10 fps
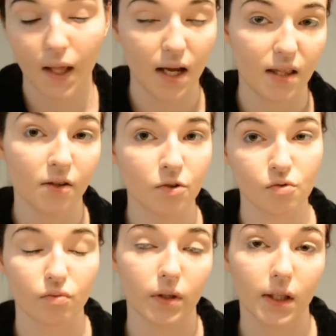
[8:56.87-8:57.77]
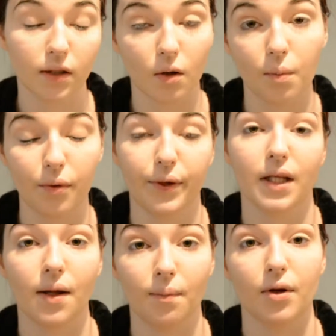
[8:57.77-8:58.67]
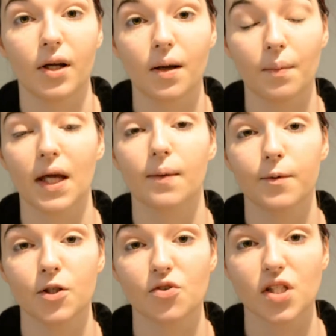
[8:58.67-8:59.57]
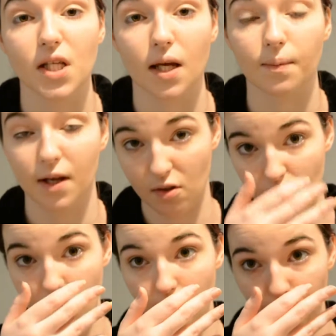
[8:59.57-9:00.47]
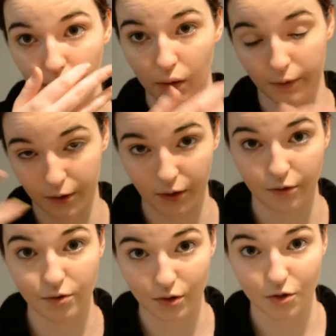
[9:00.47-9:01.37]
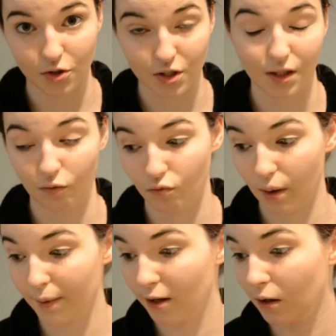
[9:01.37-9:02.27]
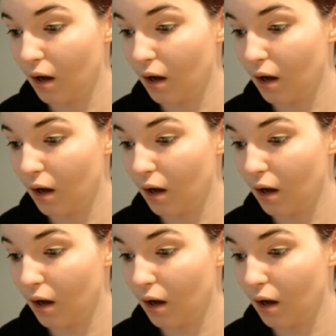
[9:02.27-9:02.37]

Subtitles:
And there is really no point in putting on makeup when you're sick, because when you blow your nose, you're just gonna rub it all